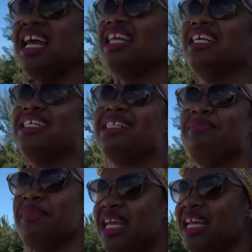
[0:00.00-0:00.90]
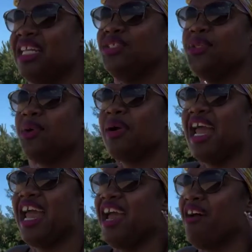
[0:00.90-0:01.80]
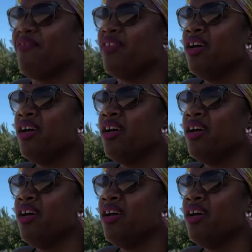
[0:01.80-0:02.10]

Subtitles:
It doesn't mean that you don't have